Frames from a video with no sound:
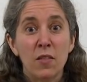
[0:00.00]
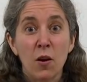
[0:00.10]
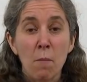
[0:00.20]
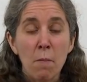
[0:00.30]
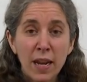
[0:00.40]

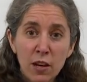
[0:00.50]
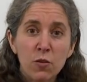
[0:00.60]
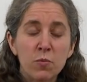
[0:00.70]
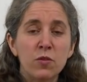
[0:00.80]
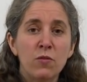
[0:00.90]
there are many
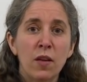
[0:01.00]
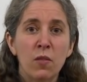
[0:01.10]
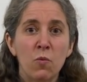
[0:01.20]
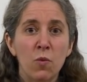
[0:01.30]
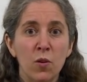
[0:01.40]
groups
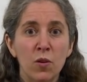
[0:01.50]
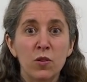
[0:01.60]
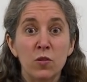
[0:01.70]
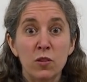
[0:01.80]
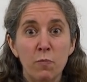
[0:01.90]
around the
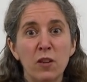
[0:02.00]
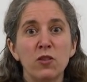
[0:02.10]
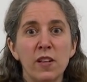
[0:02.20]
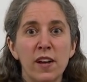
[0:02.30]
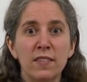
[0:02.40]
world who
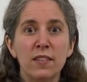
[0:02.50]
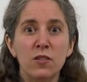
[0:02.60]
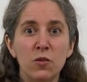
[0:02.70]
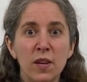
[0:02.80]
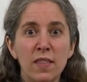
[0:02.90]
specialize in
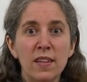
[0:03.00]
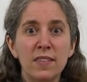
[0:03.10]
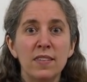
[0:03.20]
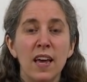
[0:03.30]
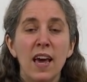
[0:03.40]
doing
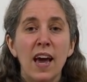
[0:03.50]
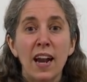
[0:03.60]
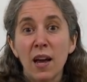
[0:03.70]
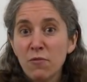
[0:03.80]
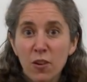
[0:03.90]
this,
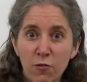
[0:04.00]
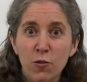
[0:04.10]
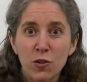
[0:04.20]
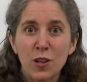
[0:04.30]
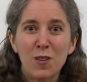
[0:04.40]
and I'm very
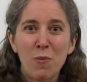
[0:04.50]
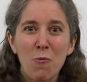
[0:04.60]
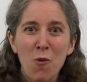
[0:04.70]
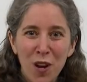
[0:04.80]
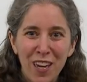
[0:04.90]
fortunate to be
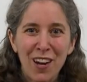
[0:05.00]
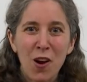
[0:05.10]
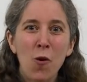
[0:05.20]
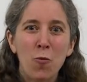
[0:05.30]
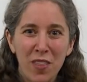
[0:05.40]

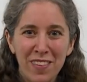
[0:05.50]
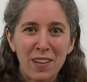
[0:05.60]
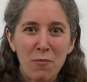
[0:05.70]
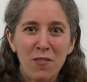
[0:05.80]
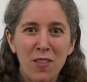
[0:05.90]
working with
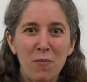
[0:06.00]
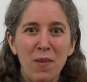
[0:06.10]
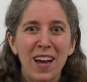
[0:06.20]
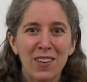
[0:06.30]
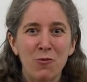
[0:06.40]
some of
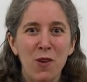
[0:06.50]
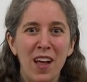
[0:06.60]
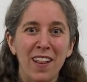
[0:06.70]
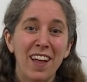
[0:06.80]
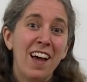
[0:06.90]
them as
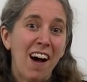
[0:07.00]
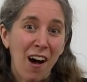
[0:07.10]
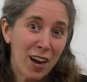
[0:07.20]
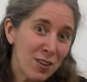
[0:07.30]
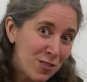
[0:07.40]
well.
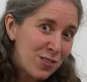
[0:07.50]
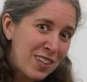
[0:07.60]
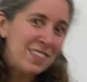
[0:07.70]
I don't do